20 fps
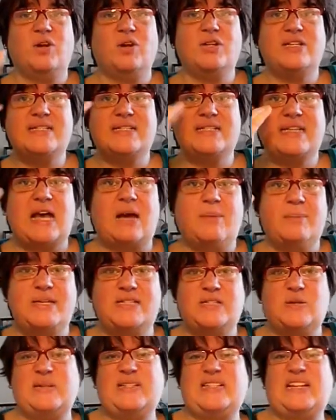course,
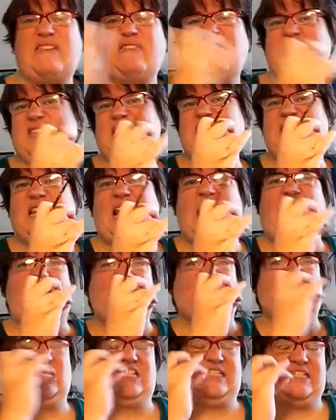zombies always have the
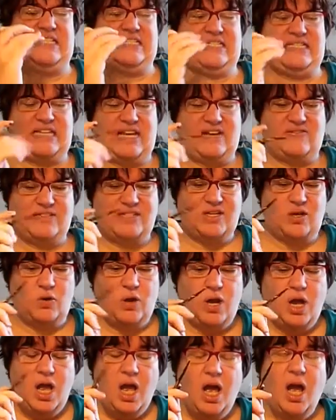slashes and stuff.
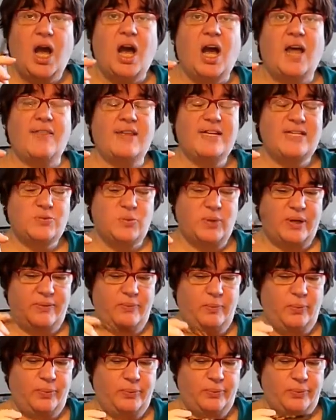So, on this one,